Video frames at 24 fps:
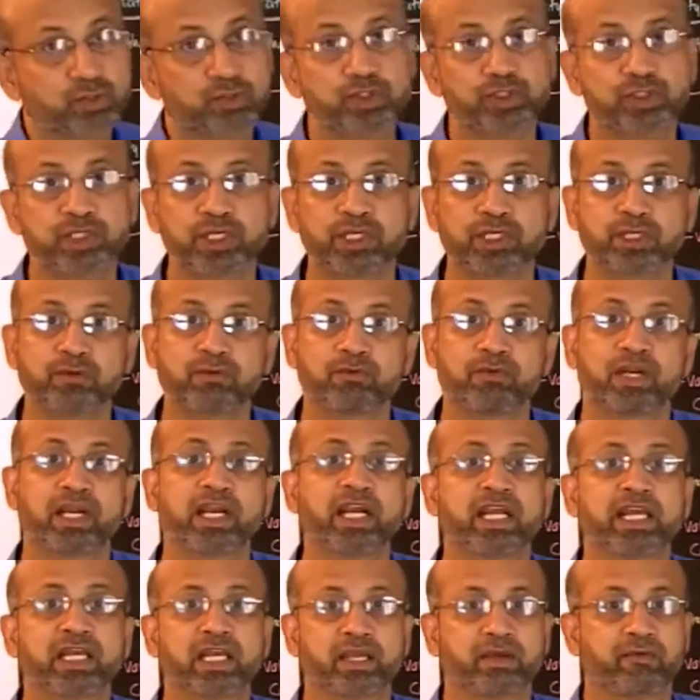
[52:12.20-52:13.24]
associative
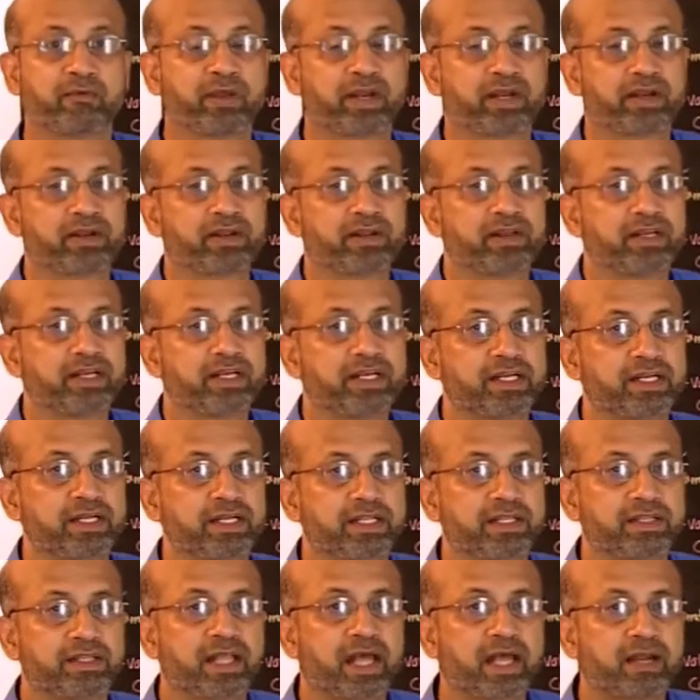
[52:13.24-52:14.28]
learning event,
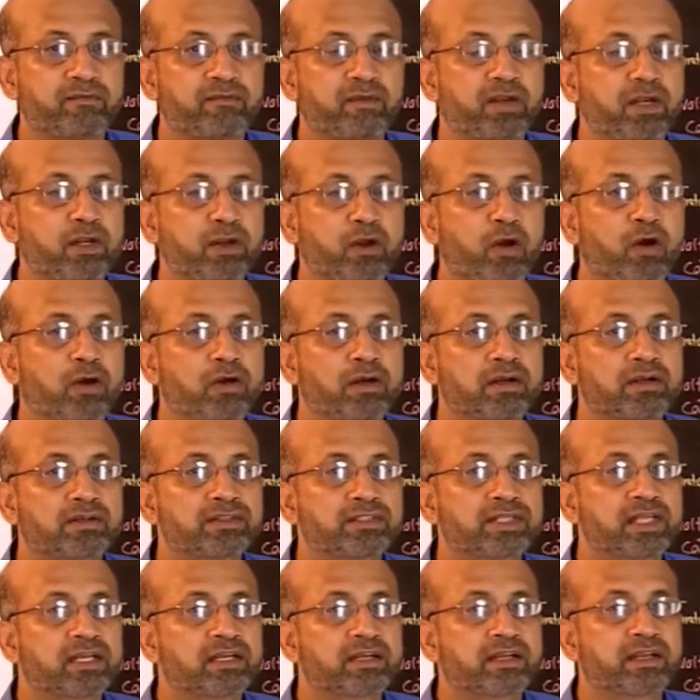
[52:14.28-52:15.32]
that will not
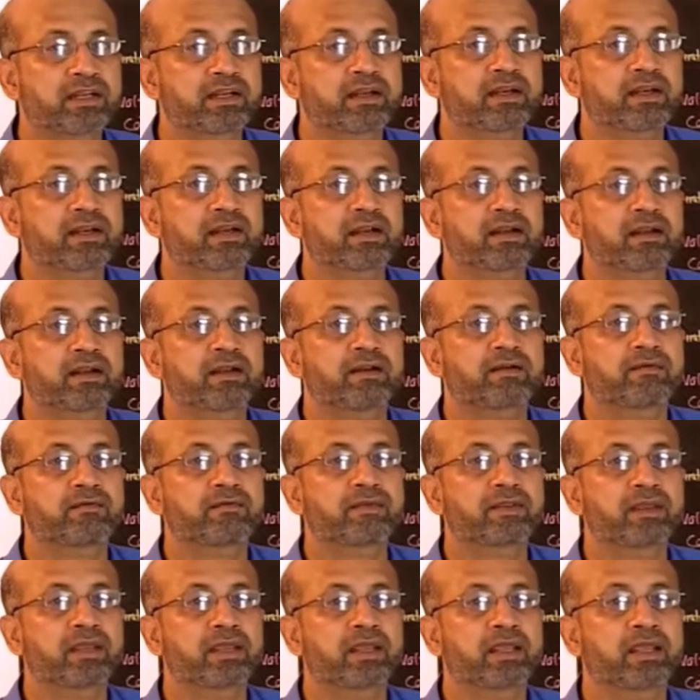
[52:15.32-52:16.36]
result in
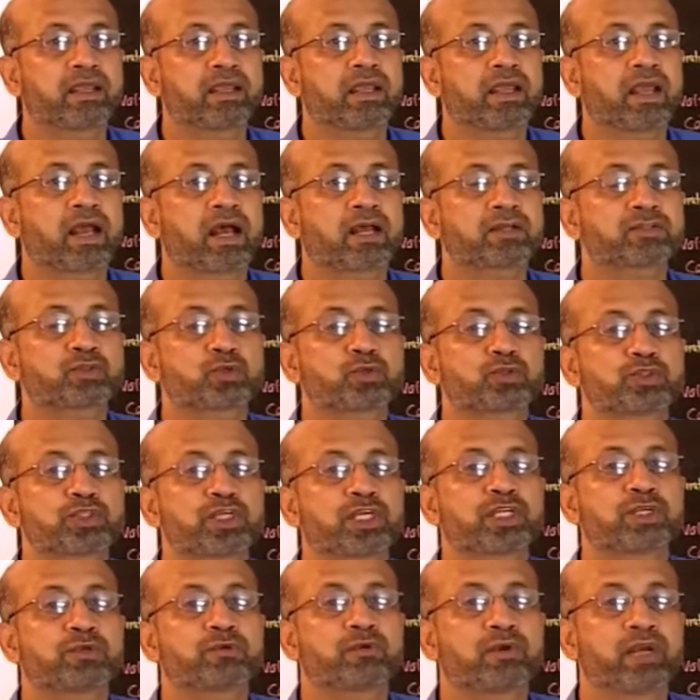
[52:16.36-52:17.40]
the
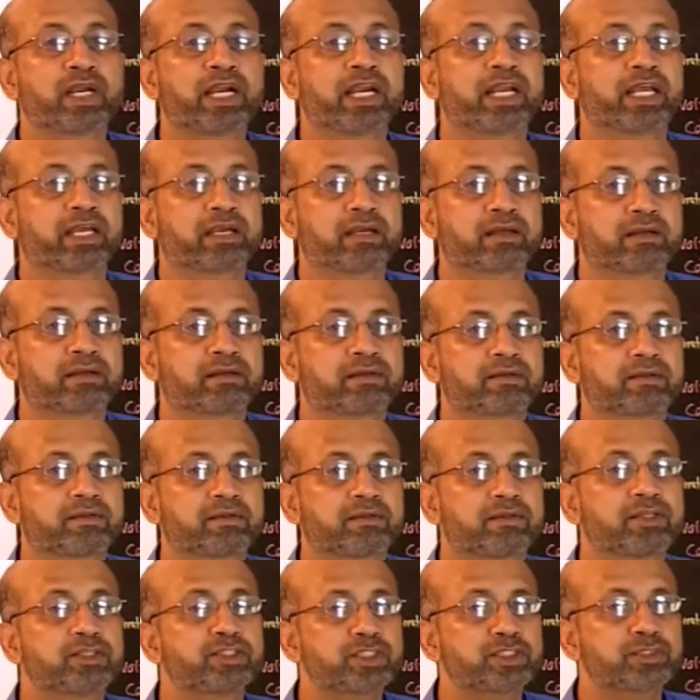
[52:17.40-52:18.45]
associative learning.
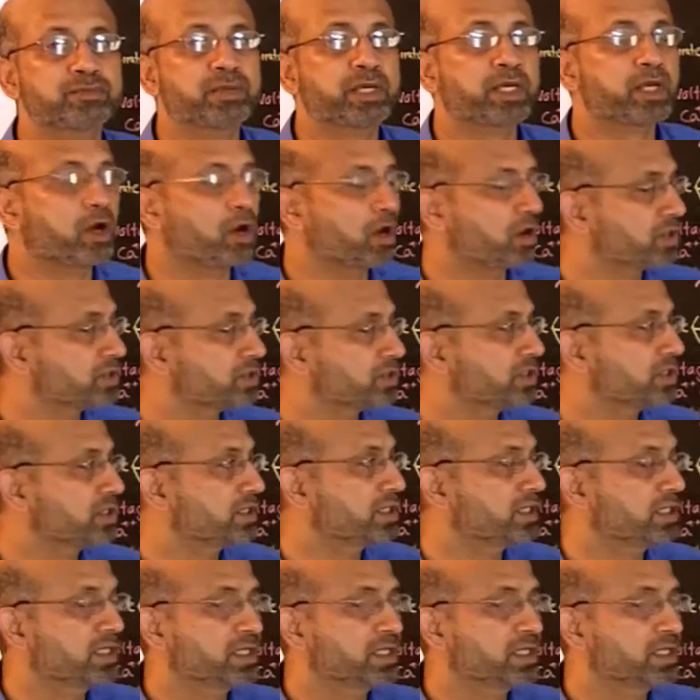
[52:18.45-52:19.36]
This is because